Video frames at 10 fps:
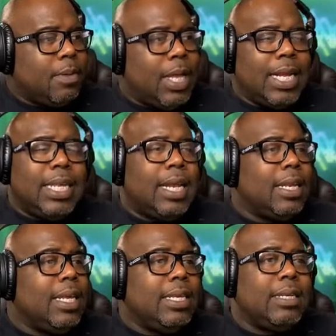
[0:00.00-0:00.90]
That's at
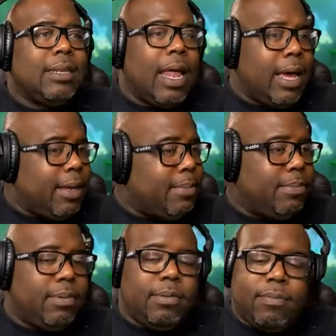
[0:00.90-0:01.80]
least like,
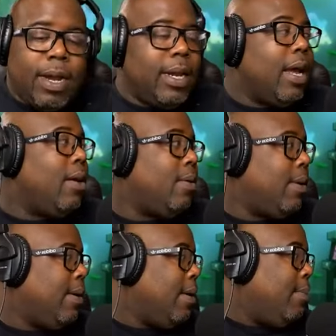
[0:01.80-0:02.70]
right
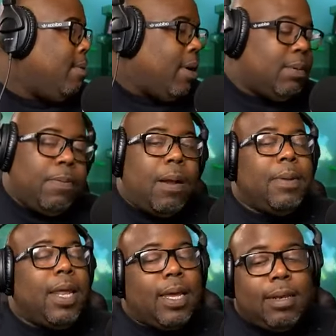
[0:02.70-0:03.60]
now, bro, that's
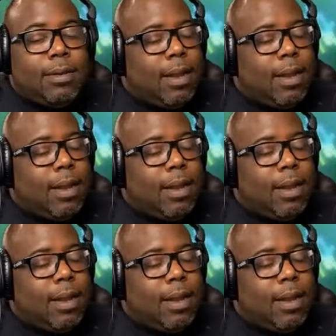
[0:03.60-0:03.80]
probably like...